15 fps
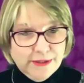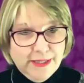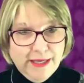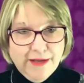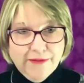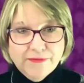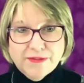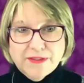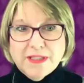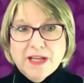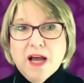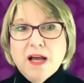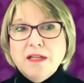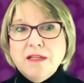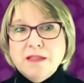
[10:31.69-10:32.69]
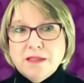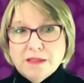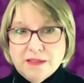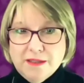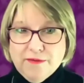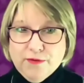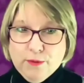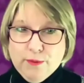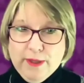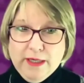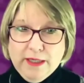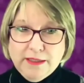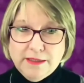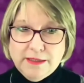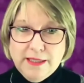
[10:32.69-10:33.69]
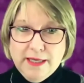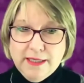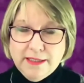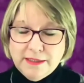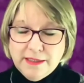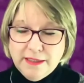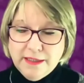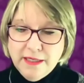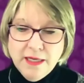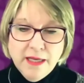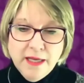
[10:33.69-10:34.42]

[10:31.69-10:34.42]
They have tons of great insights, and